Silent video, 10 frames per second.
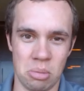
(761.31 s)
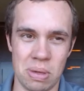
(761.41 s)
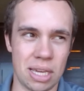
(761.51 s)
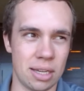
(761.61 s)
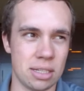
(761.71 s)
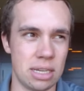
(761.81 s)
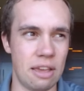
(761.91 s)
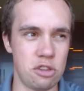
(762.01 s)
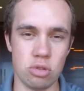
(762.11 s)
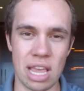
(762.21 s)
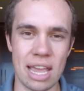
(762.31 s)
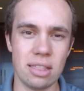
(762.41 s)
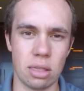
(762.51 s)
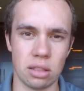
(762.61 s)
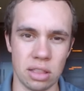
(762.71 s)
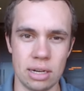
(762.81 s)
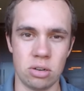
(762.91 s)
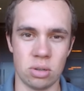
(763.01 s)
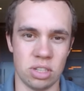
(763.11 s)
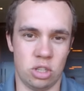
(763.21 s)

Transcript: because if you take the literal